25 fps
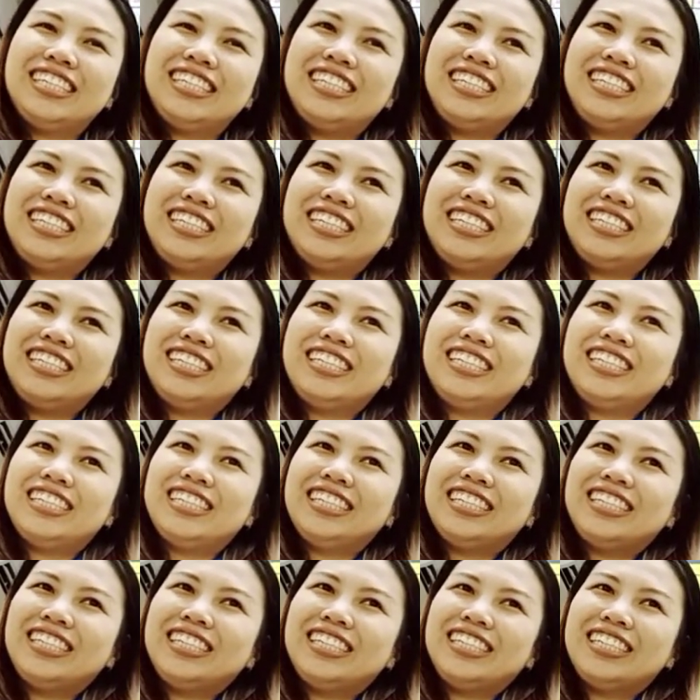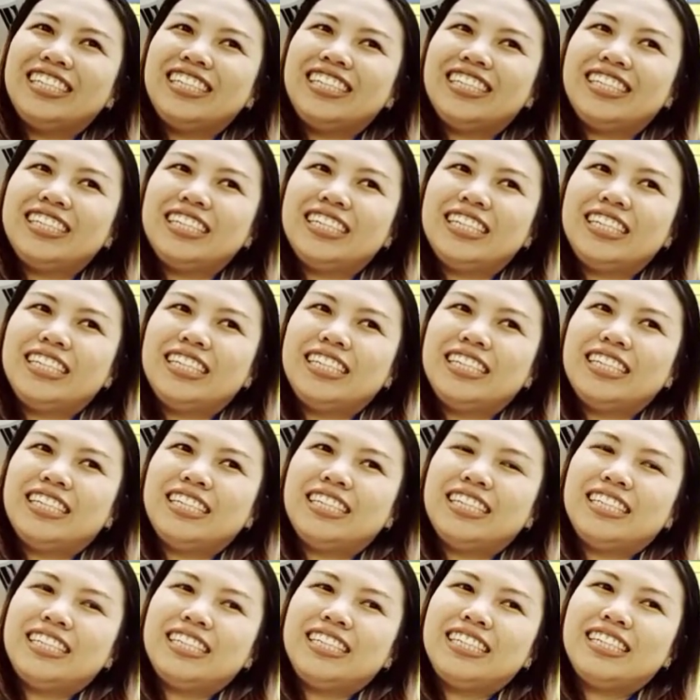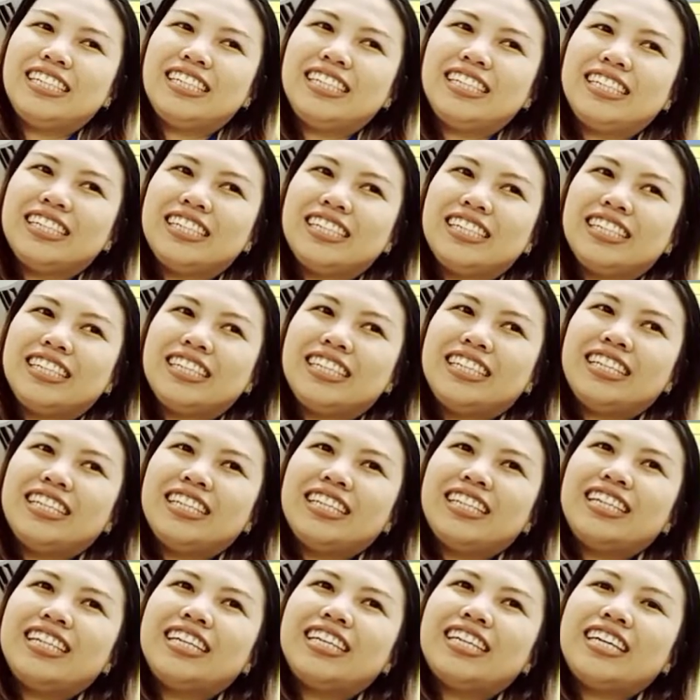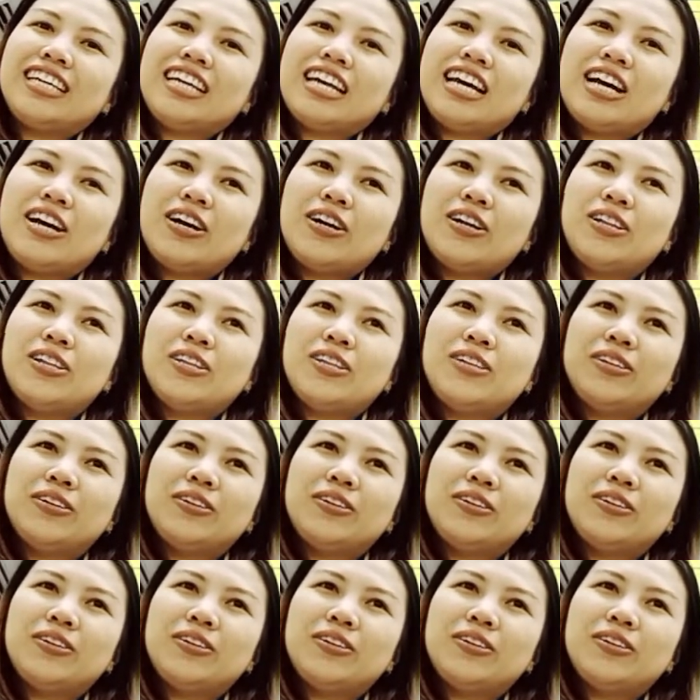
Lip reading: The person shown says nothing.